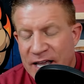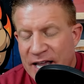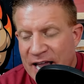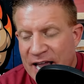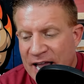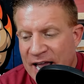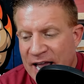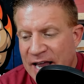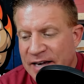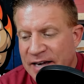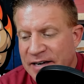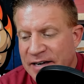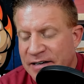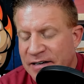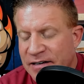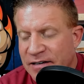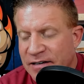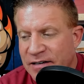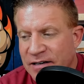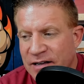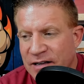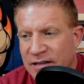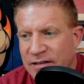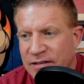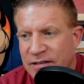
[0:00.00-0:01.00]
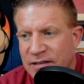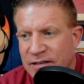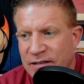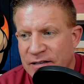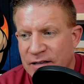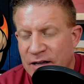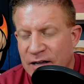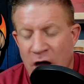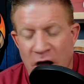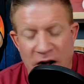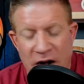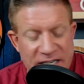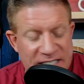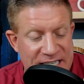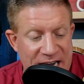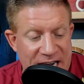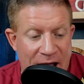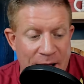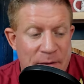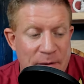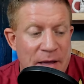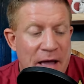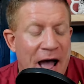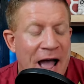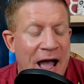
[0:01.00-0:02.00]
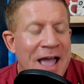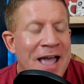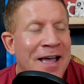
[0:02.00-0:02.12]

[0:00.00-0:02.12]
And honestly, I mean,